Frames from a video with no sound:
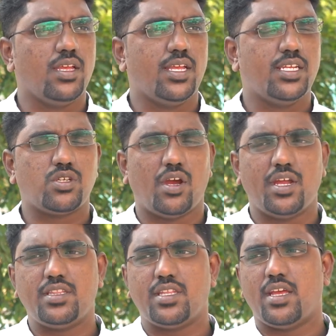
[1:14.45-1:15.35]
He
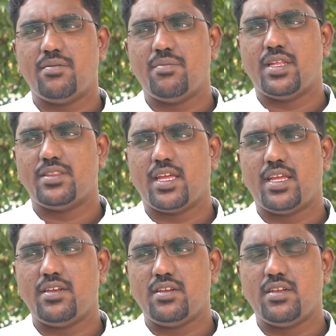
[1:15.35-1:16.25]
joined them, and
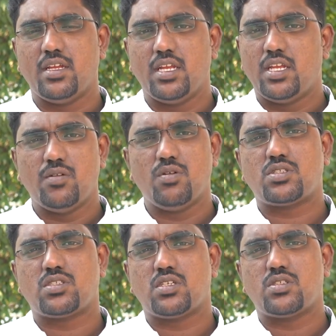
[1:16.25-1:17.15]
then he
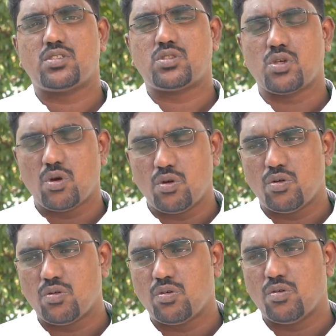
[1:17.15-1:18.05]
was
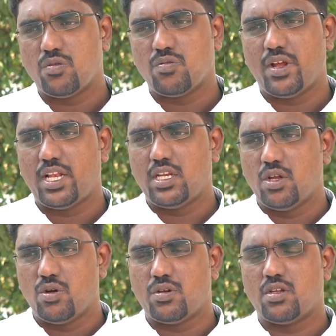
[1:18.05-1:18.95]
so well
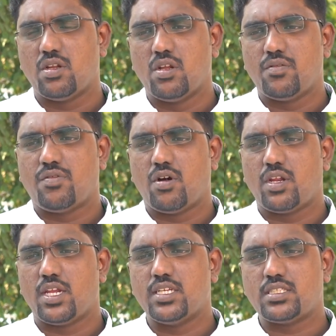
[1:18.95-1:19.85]
known for
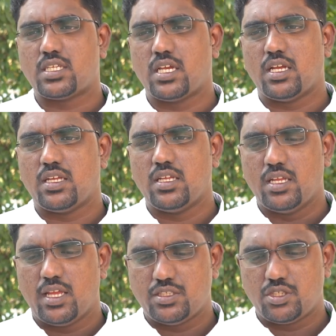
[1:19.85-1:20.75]
his
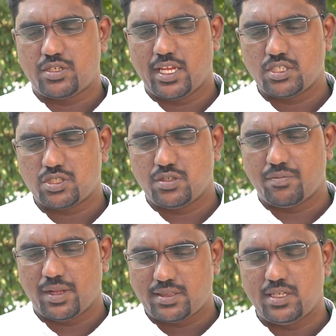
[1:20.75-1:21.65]

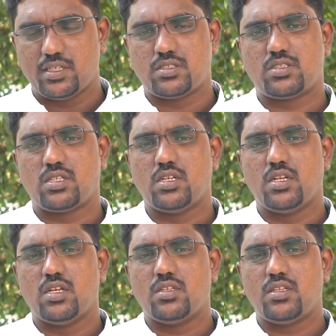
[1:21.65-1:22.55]
education methods
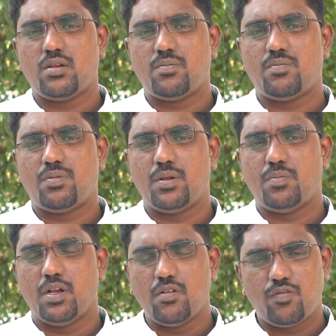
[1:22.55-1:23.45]
that
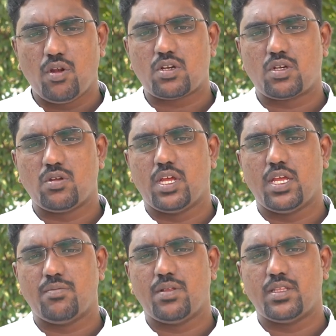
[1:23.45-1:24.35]
people flocked to
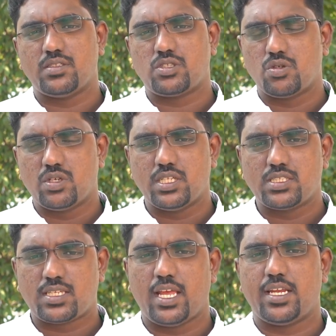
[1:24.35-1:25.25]
him and
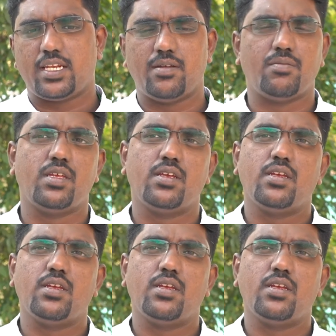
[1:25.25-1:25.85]
students liked him.